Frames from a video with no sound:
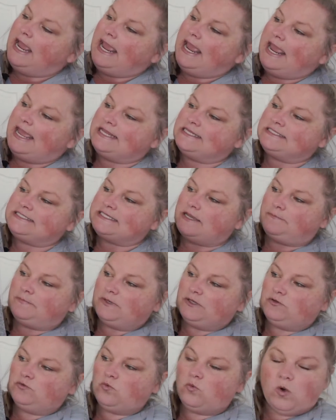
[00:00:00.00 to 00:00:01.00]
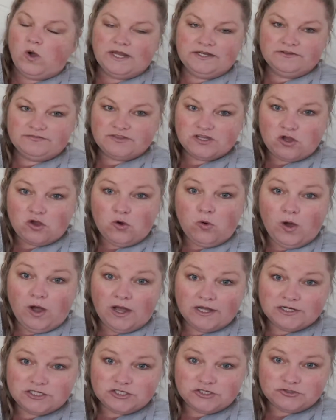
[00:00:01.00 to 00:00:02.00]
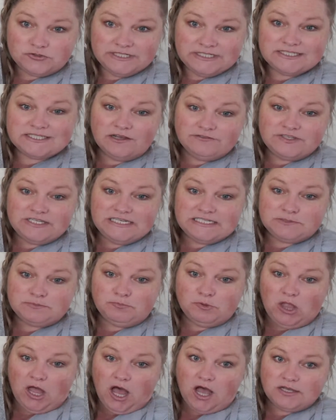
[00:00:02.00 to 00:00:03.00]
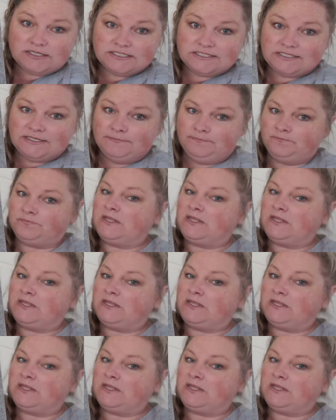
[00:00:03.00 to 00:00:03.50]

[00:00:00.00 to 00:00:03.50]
ends up in one of the quadrants of these blocks.